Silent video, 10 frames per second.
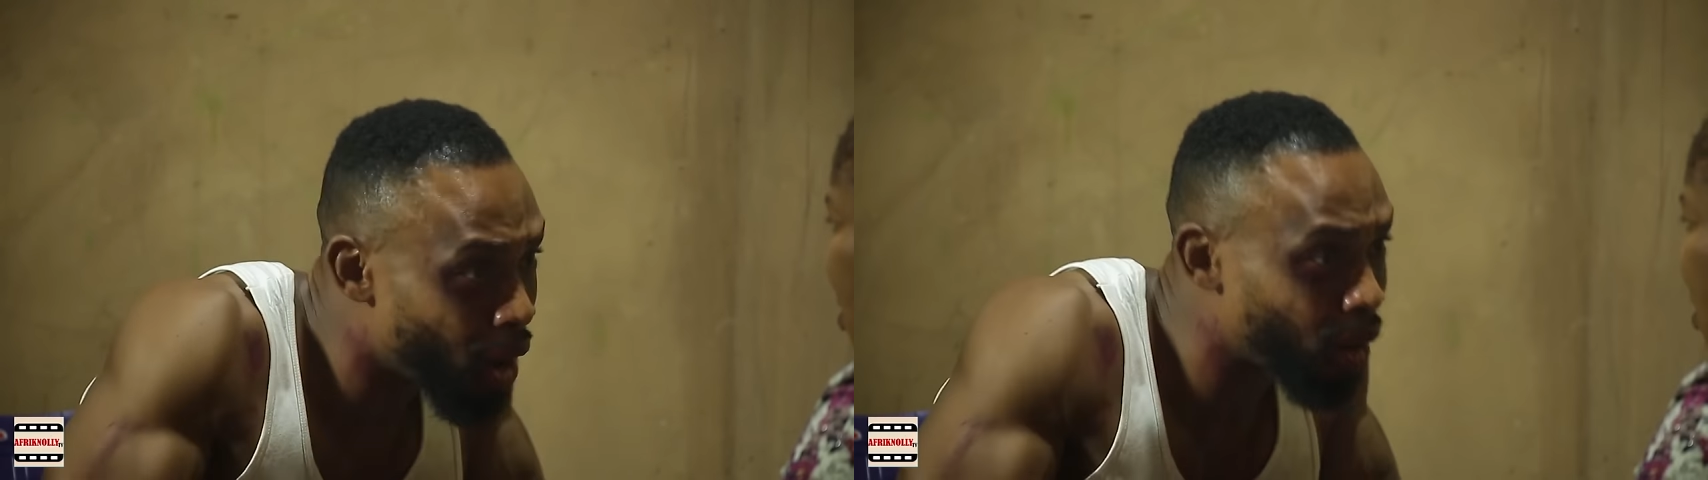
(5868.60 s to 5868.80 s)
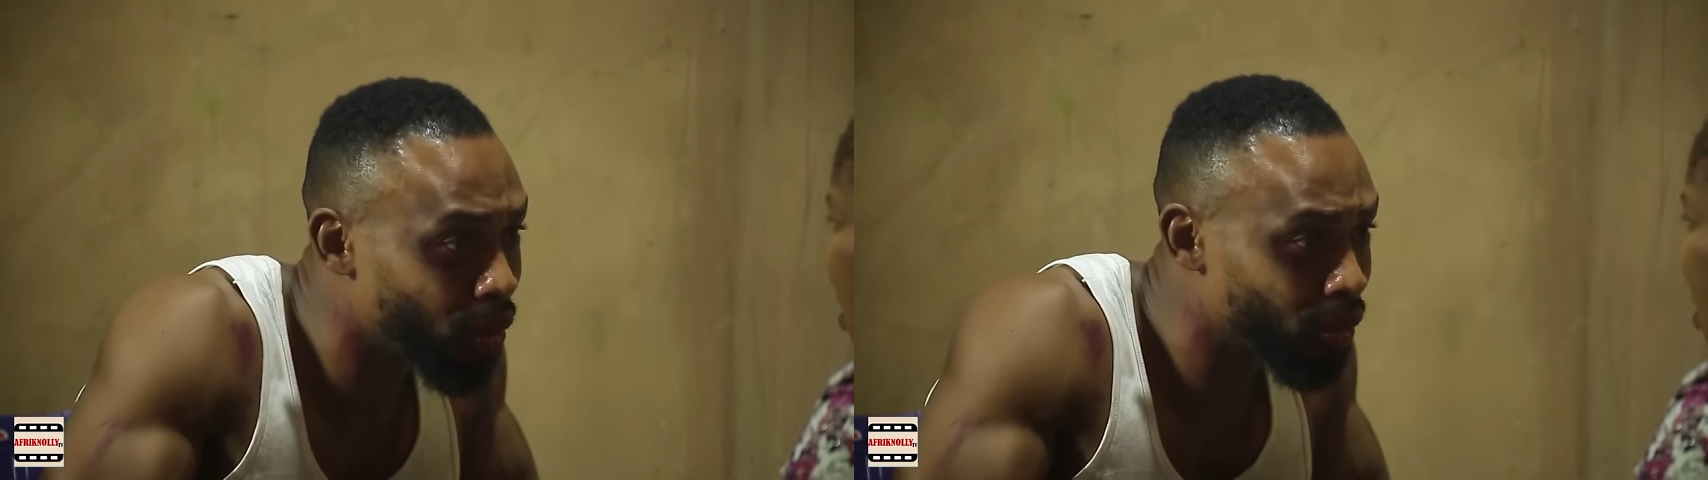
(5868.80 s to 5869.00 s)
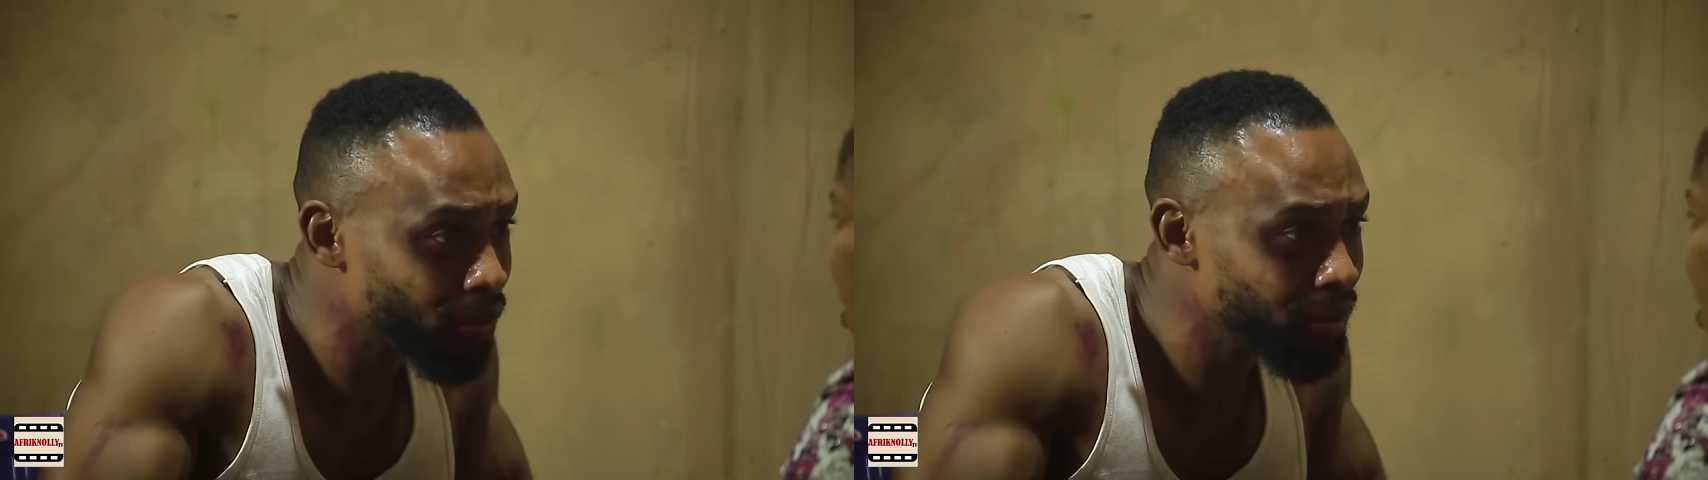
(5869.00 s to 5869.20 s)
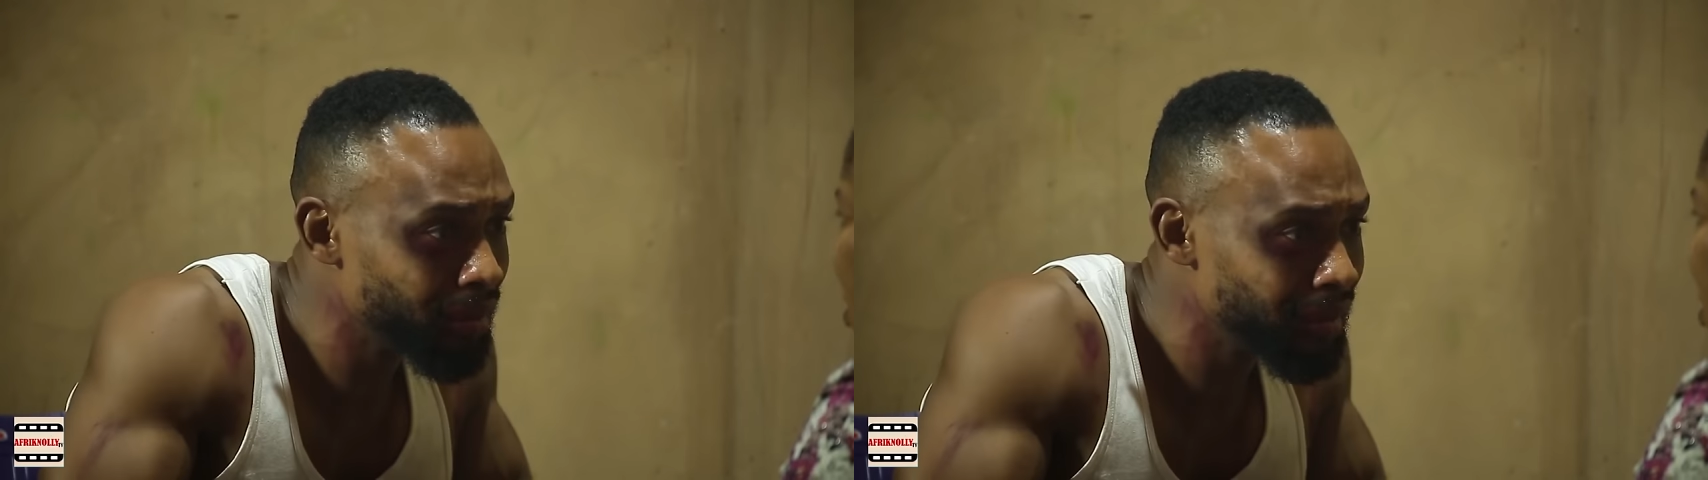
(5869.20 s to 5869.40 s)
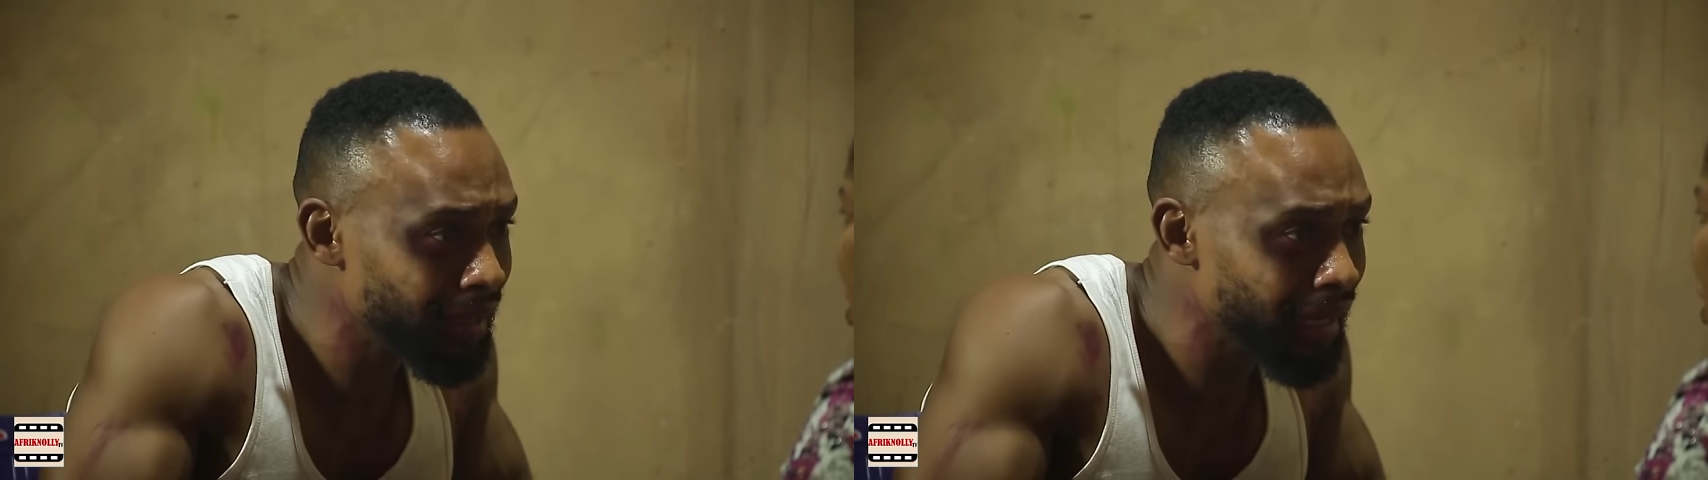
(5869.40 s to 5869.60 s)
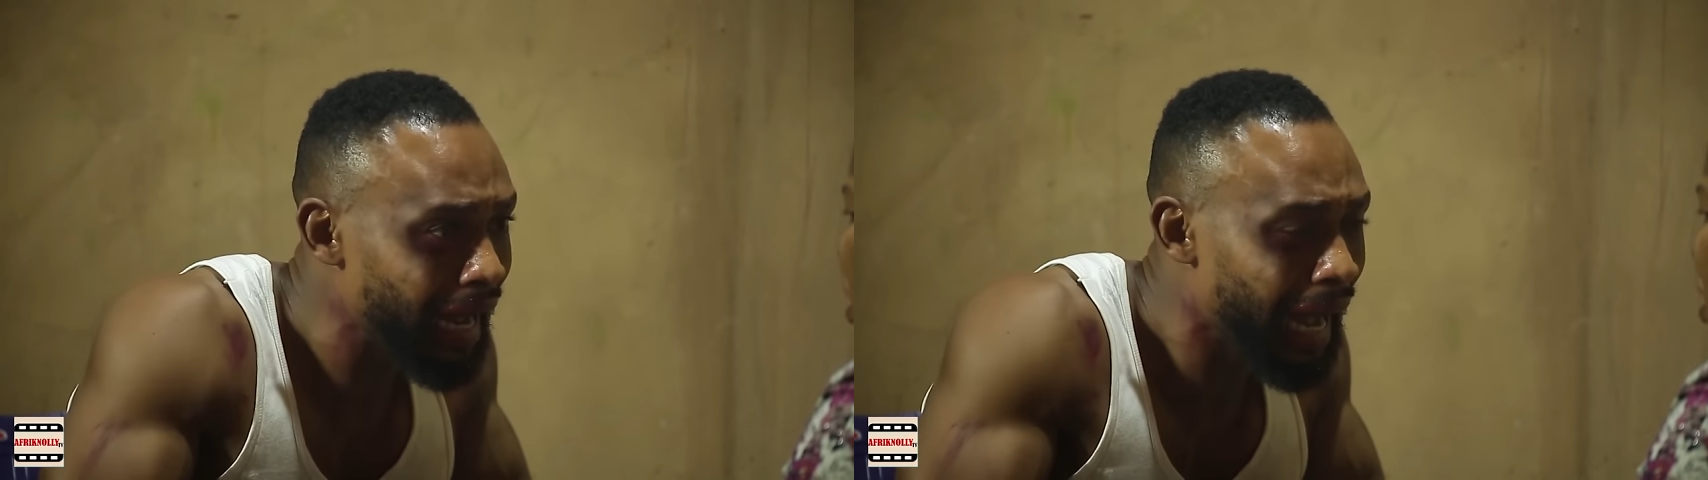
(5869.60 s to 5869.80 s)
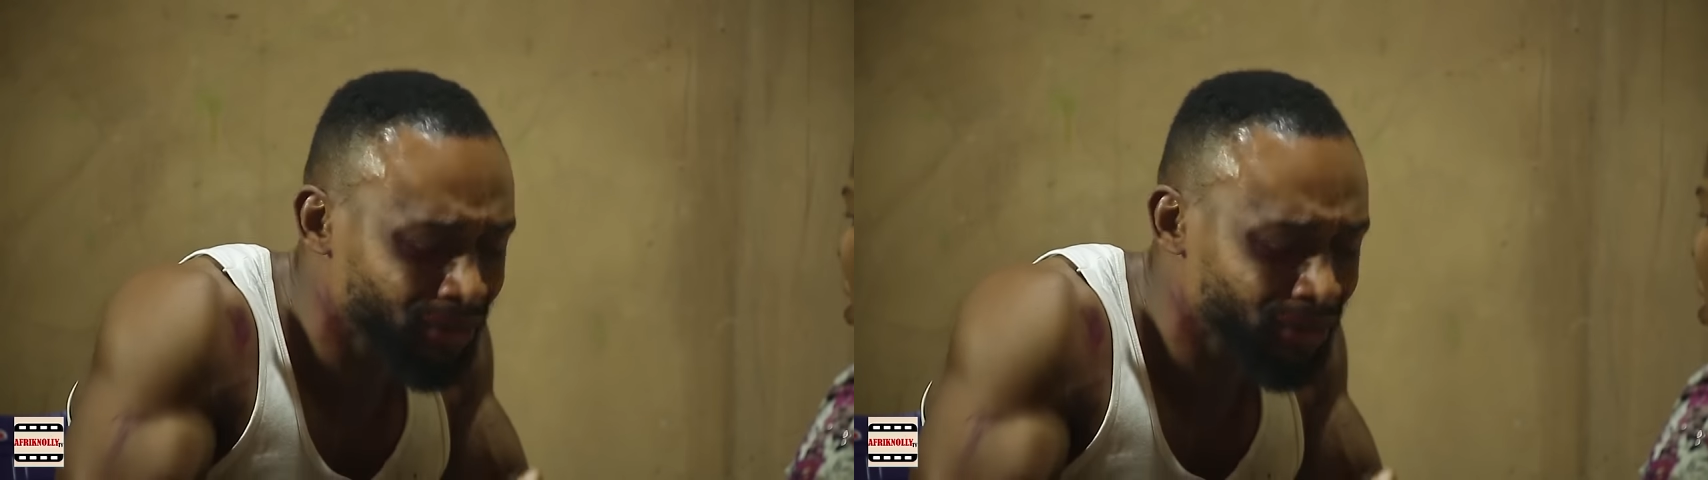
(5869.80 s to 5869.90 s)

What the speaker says: know. I